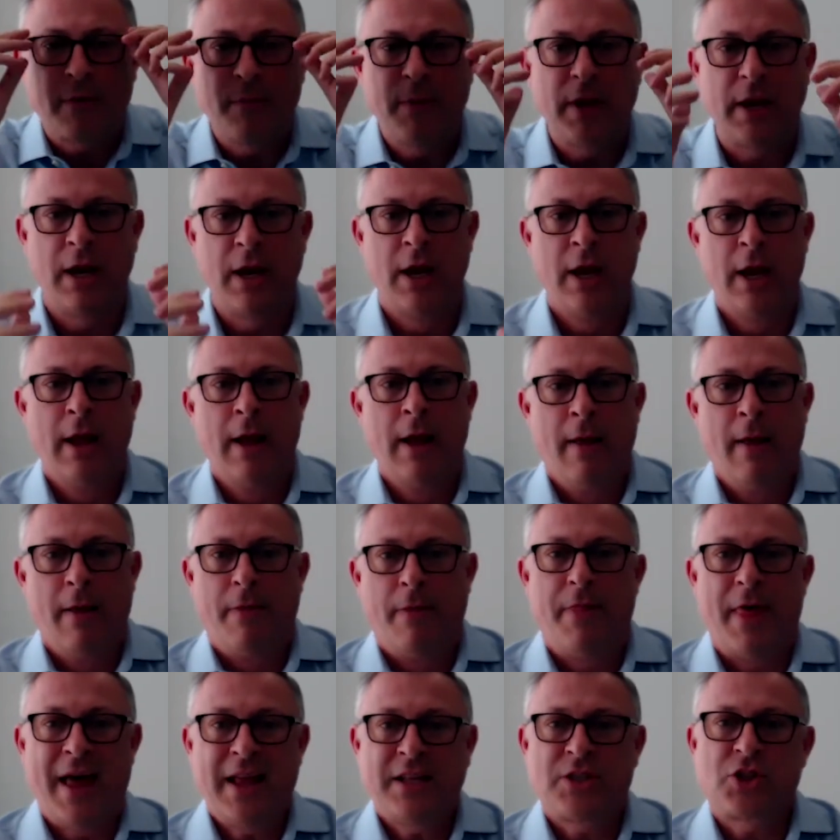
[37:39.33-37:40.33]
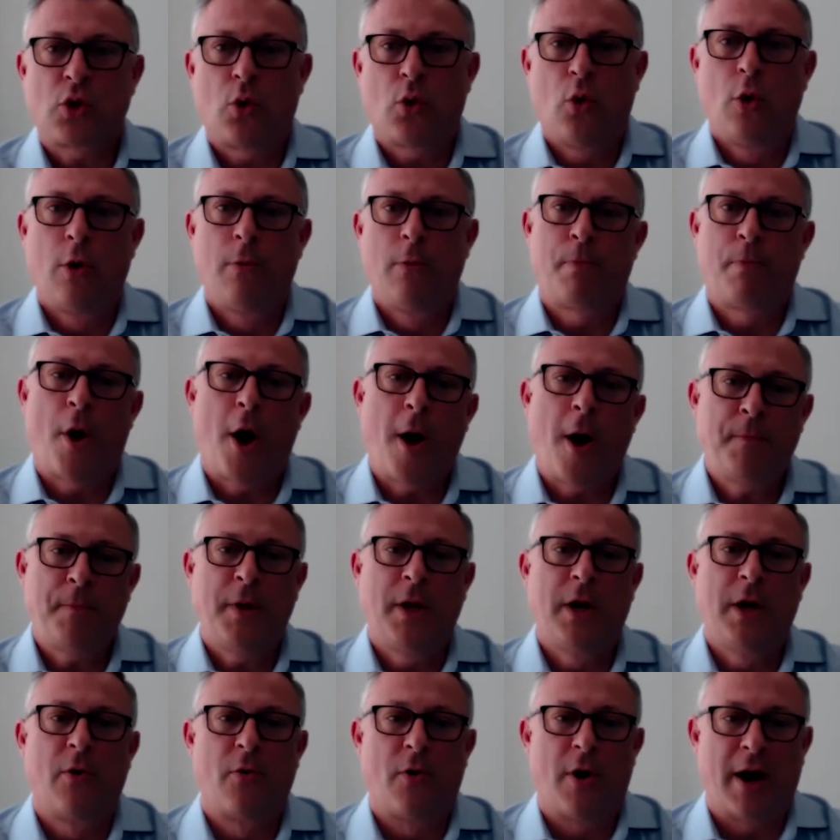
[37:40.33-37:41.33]
I mean, that's all
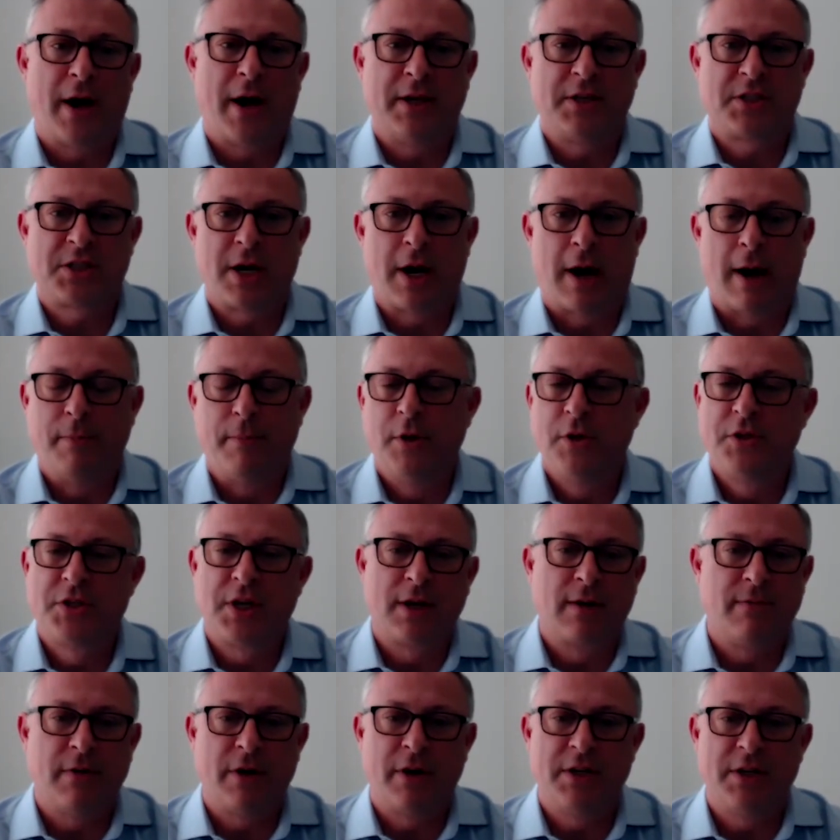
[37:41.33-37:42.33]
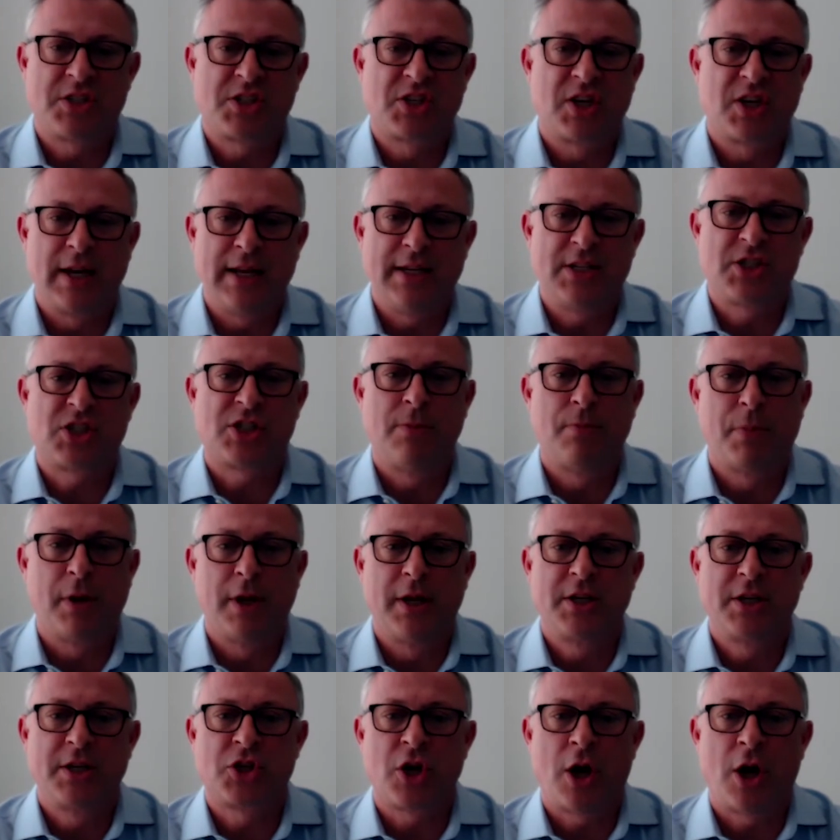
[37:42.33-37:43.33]
popularized now. I'm using a very silly, simple
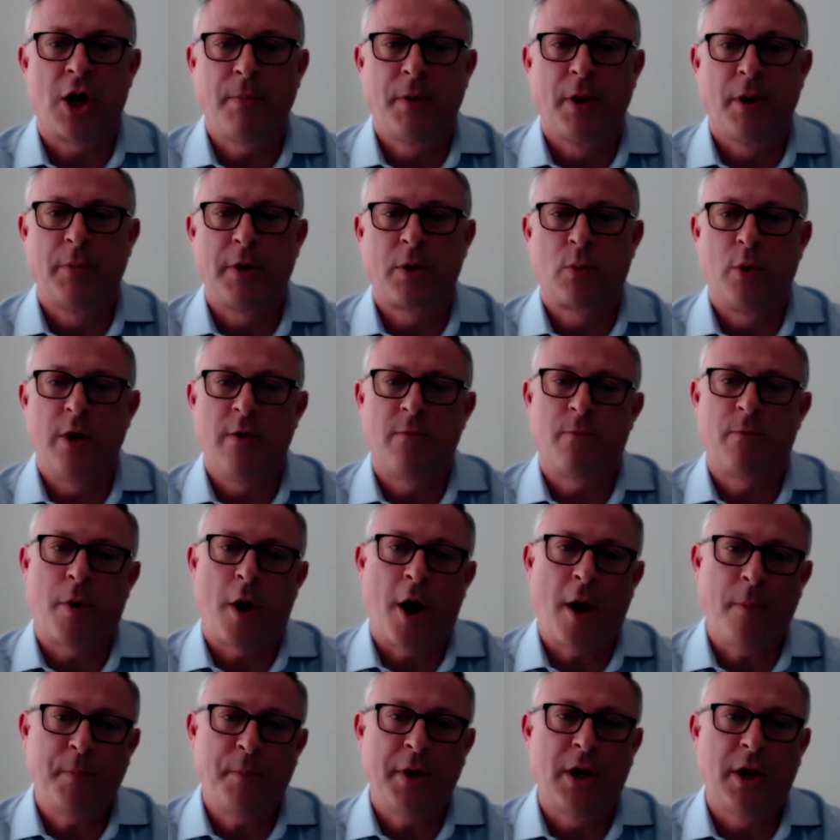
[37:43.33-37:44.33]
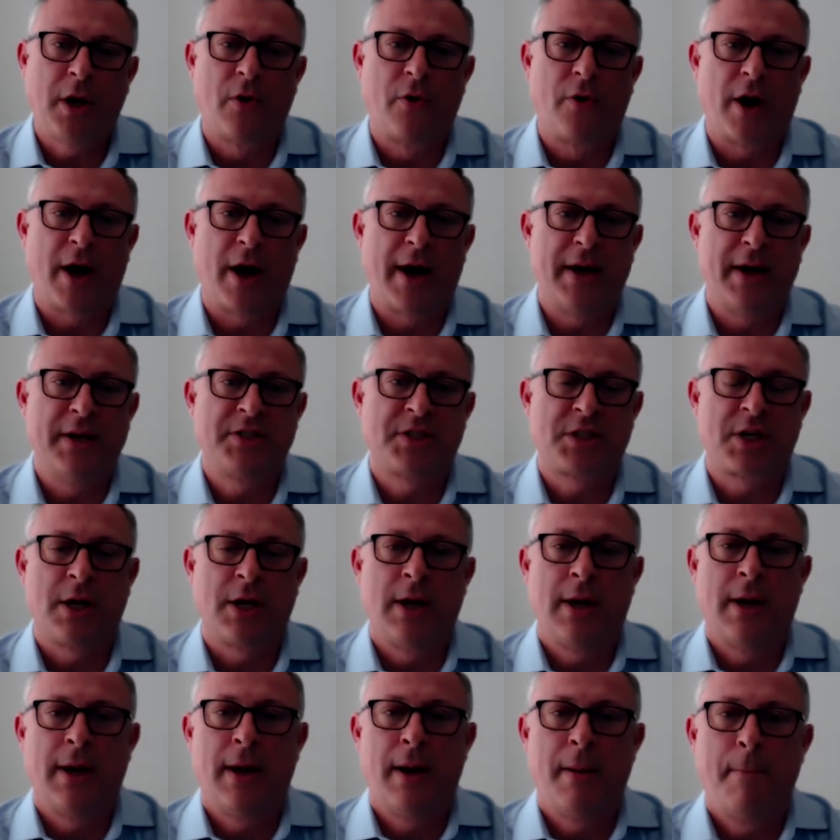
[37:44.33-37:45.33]
example, but we've popularized
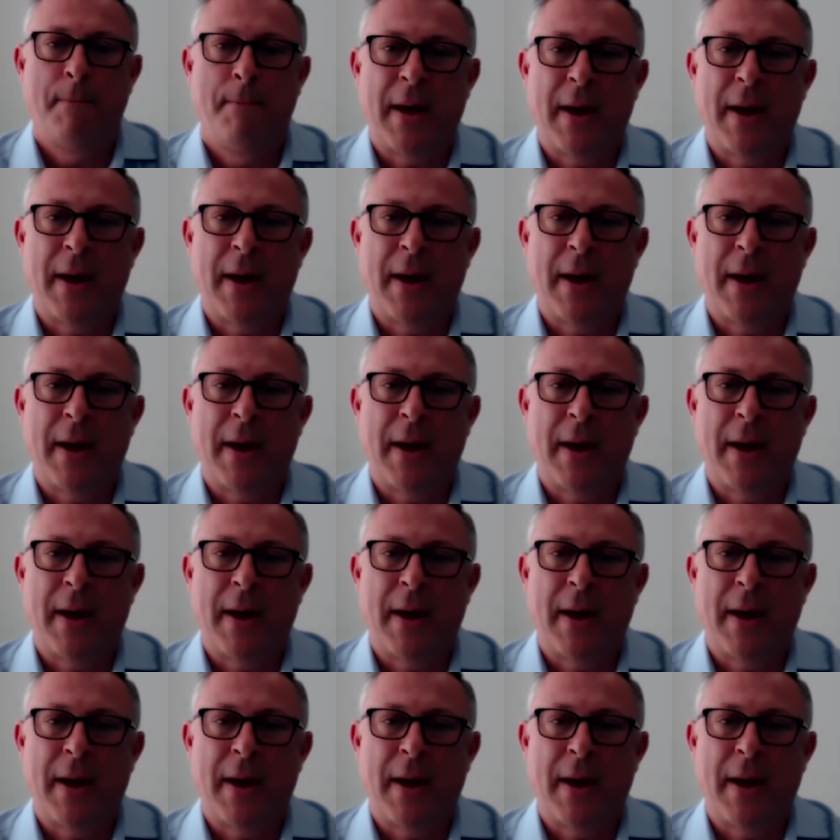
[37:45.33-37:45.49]
hmm.